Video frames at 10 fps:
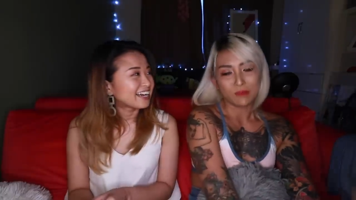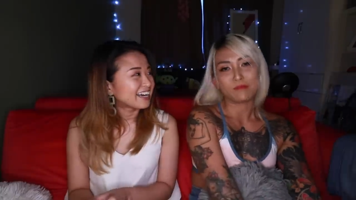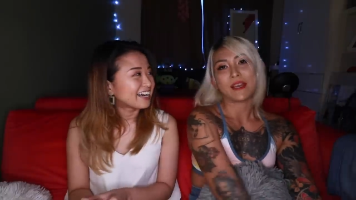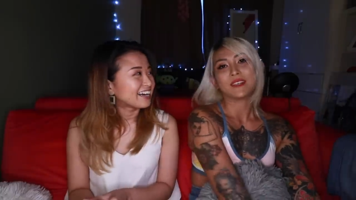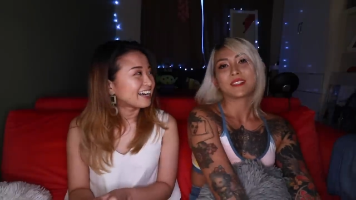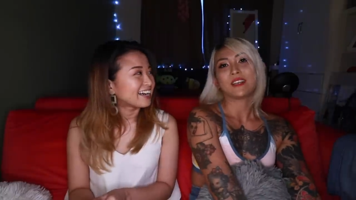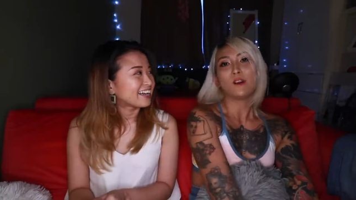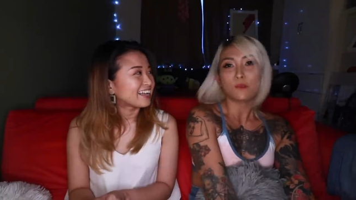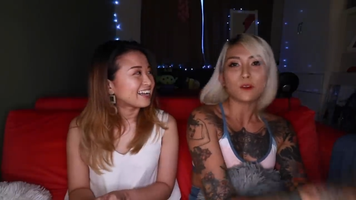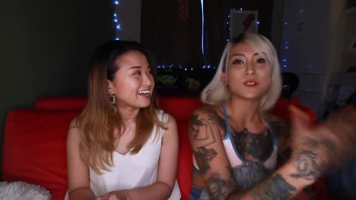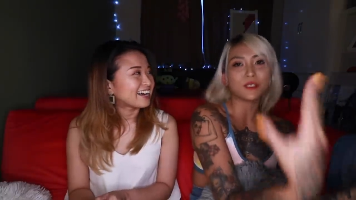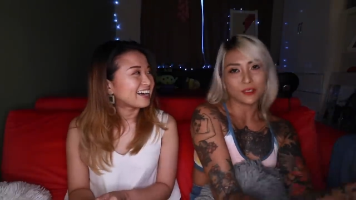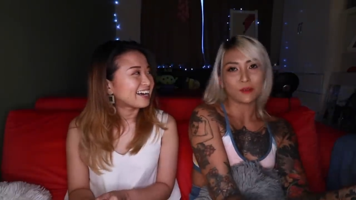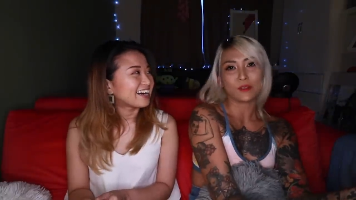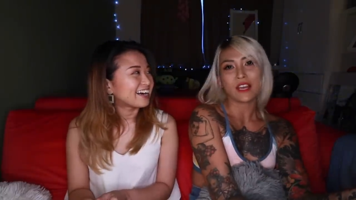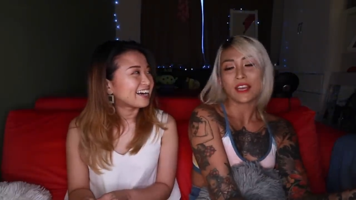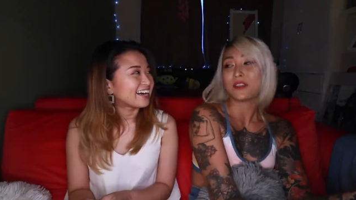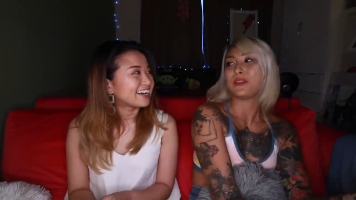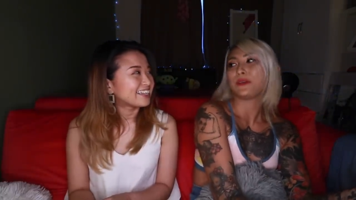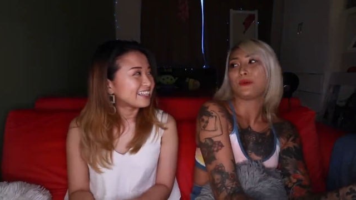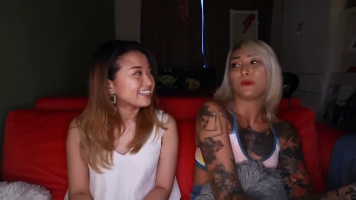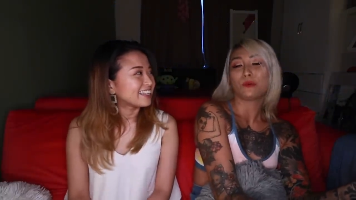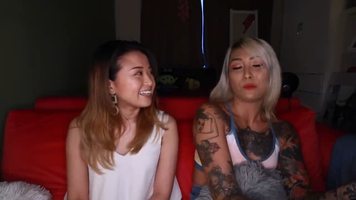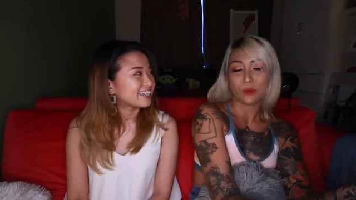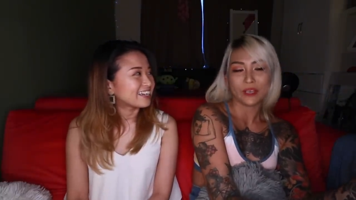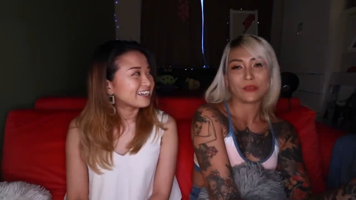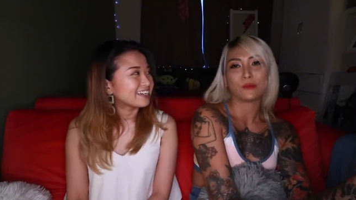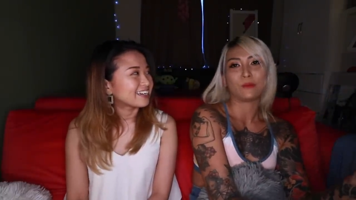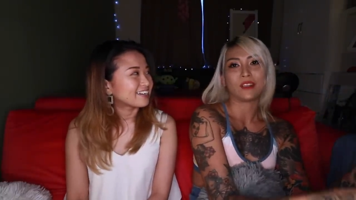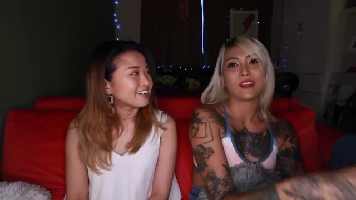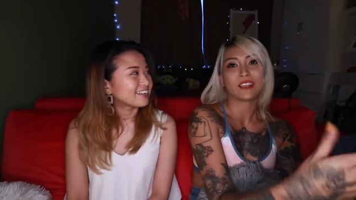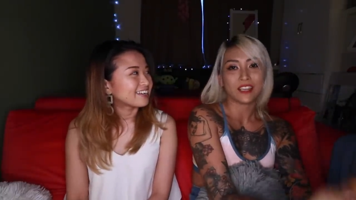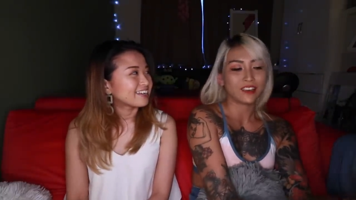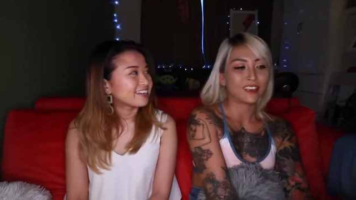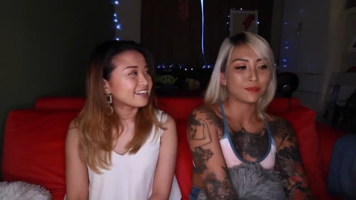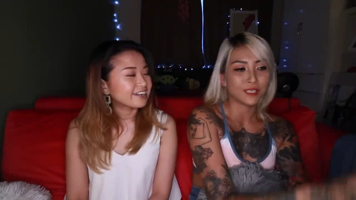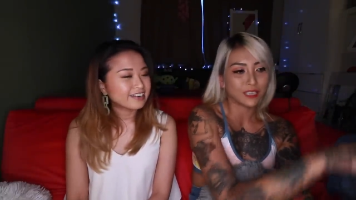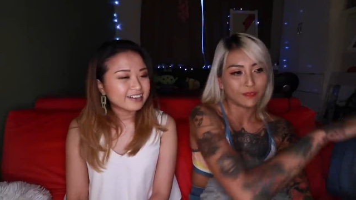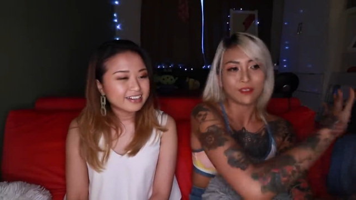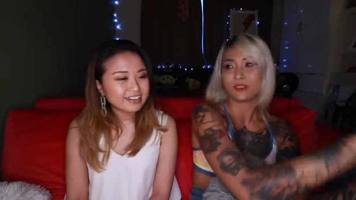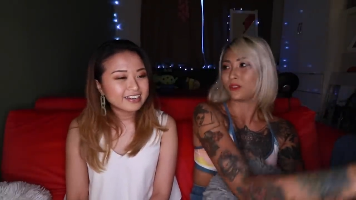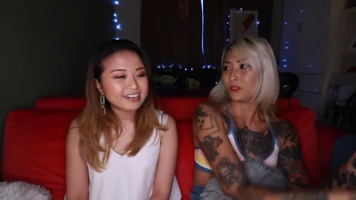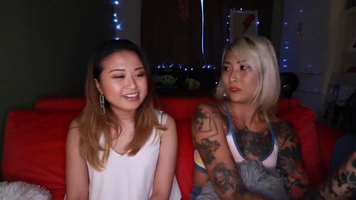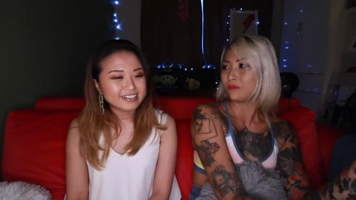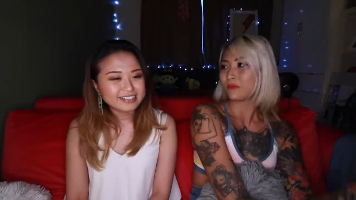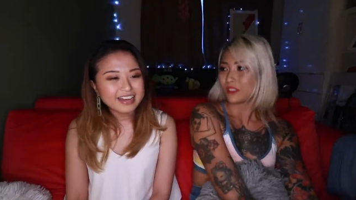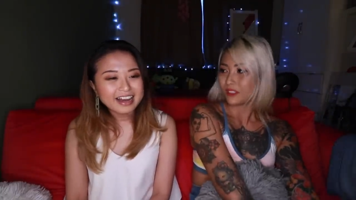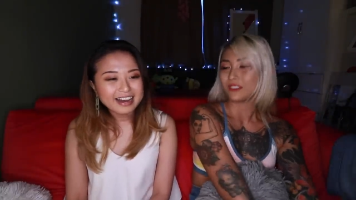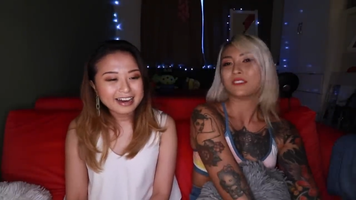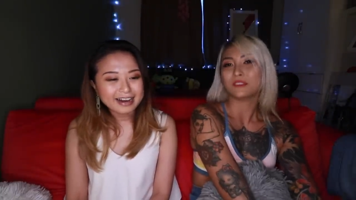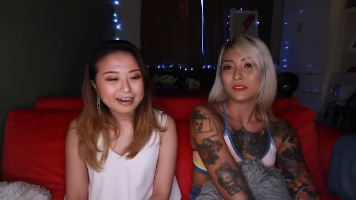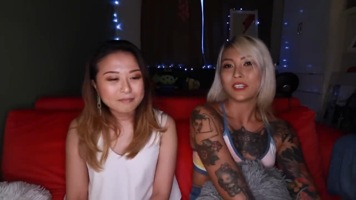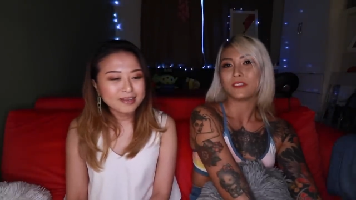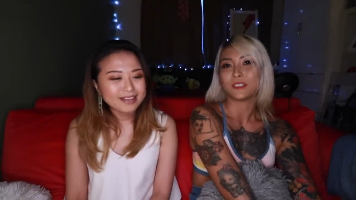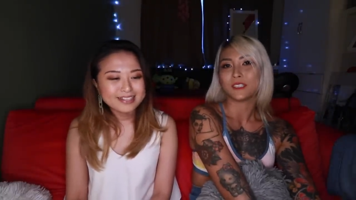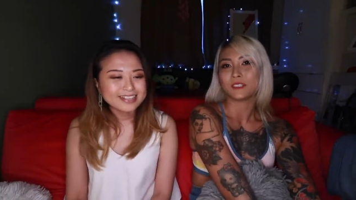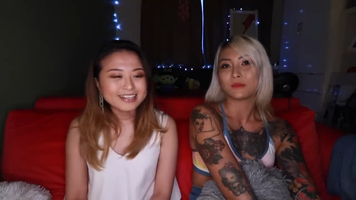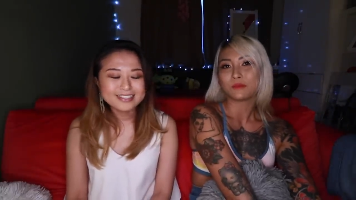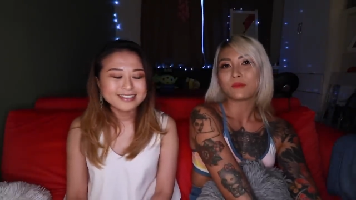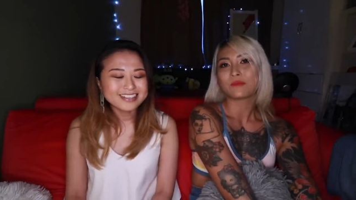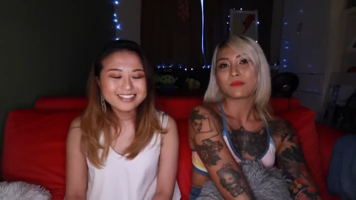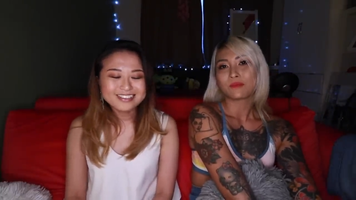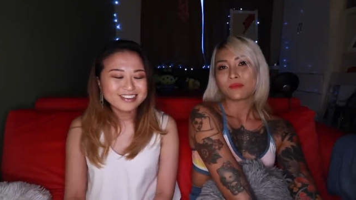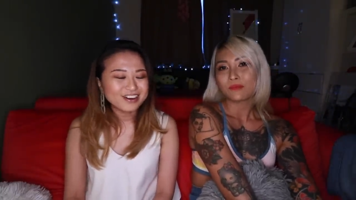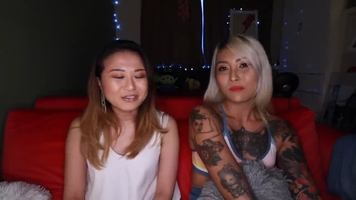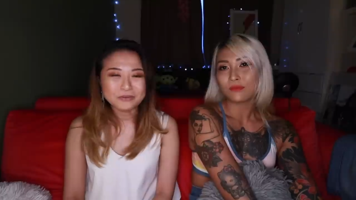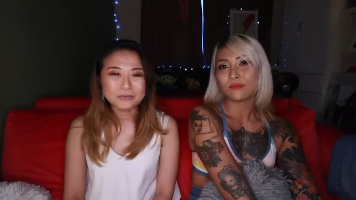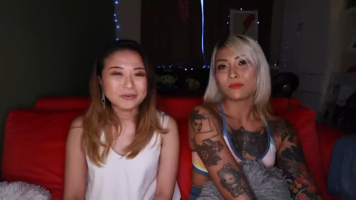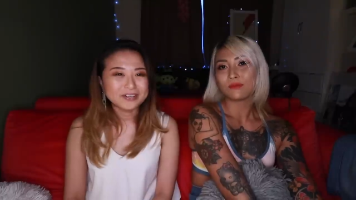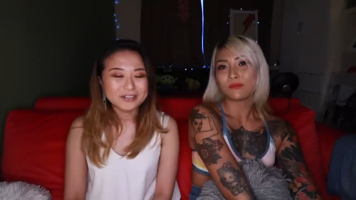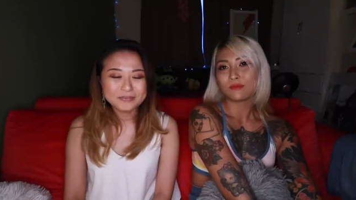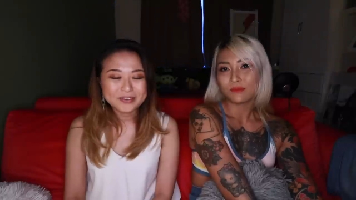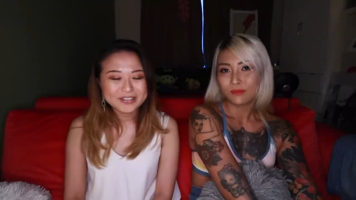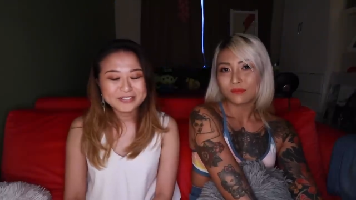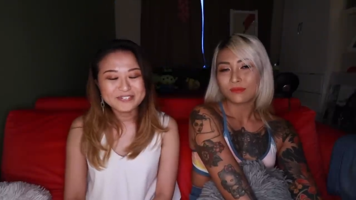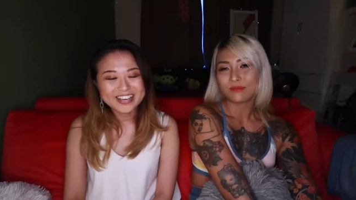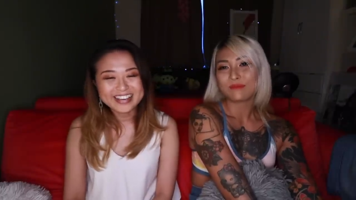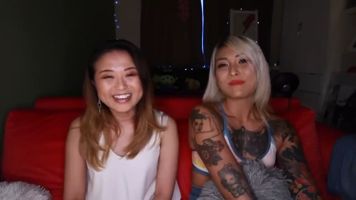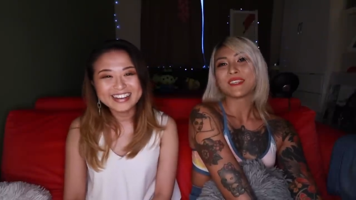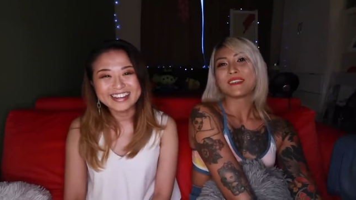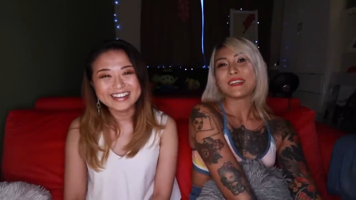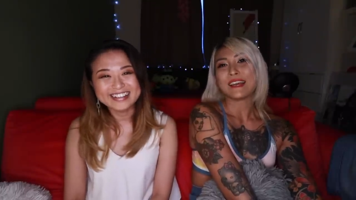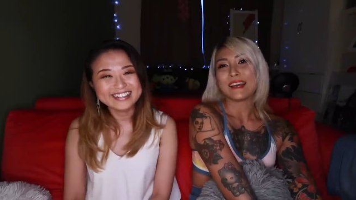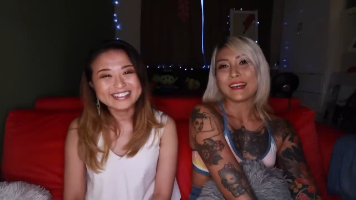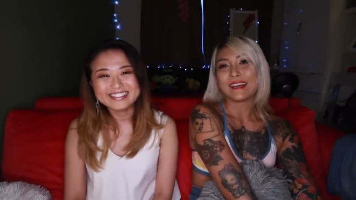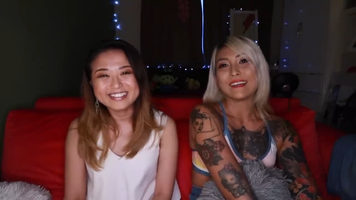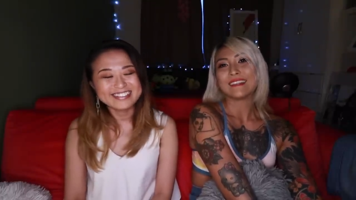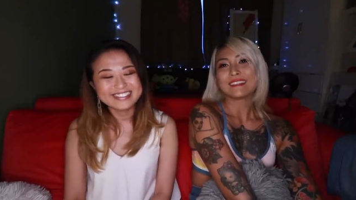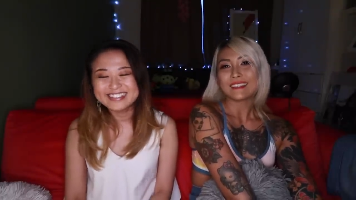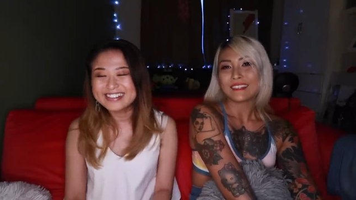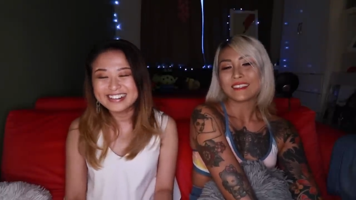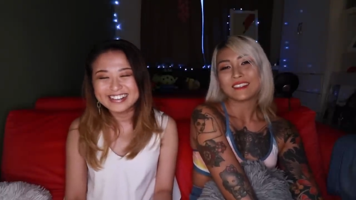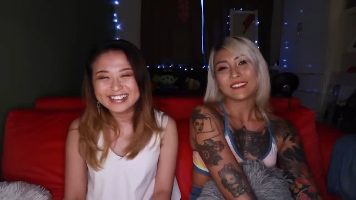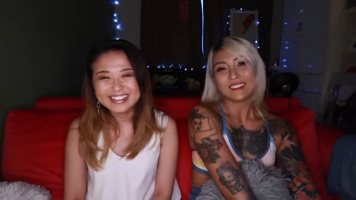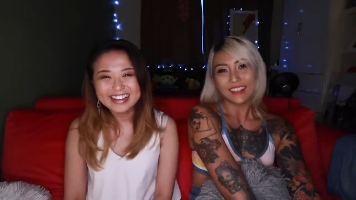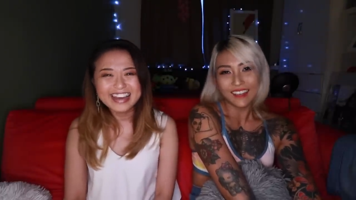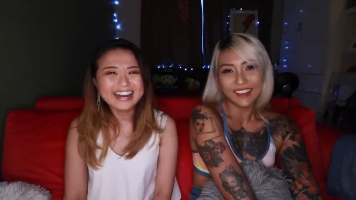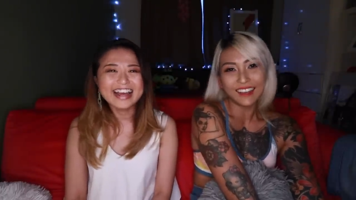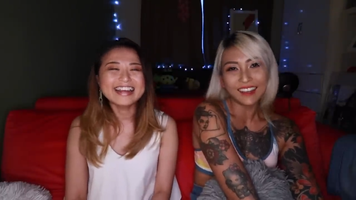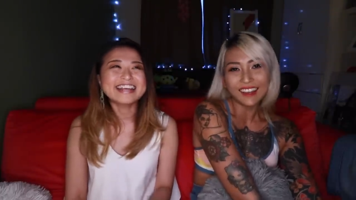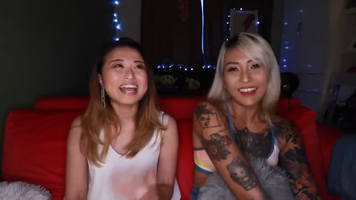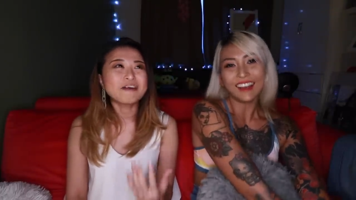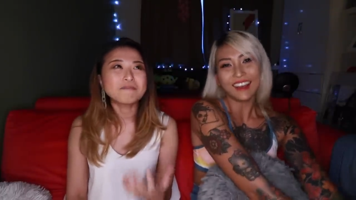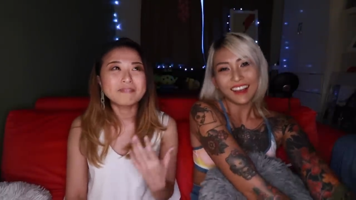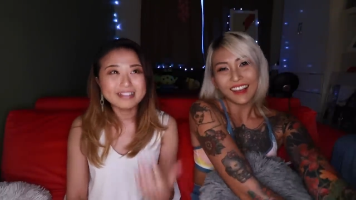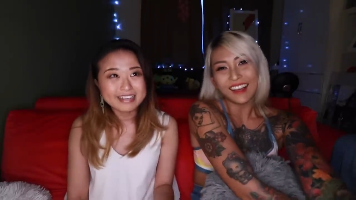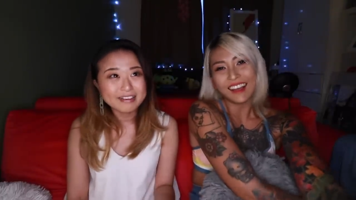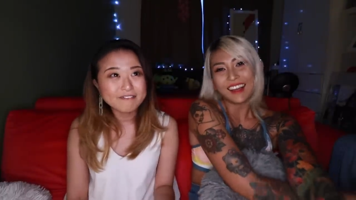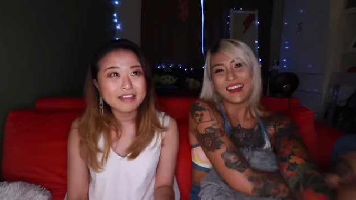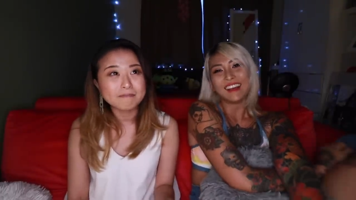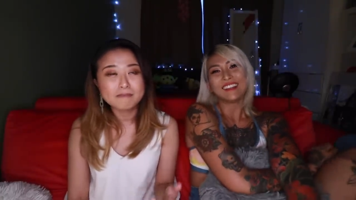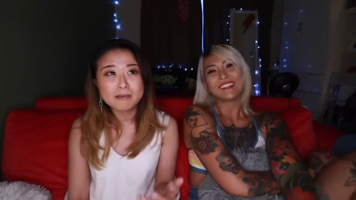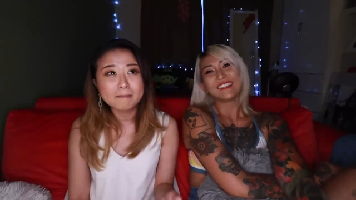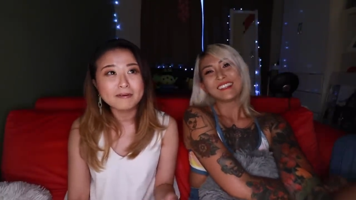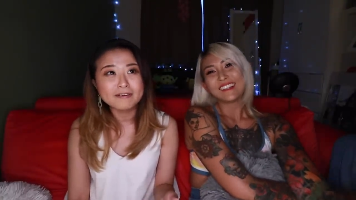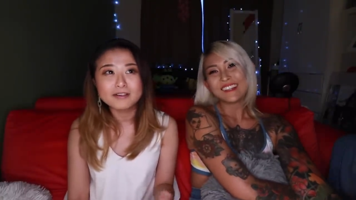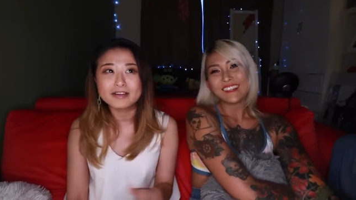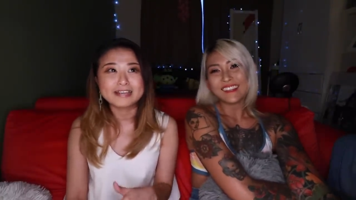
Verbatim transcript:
Speaker 1: the best. Of course the ideal way would be like get enough sleep and yeah, but that, that's
Speaker 2: that's not how mm. the world works, man. Like, yeah. Oh, and, and I can't believe that people are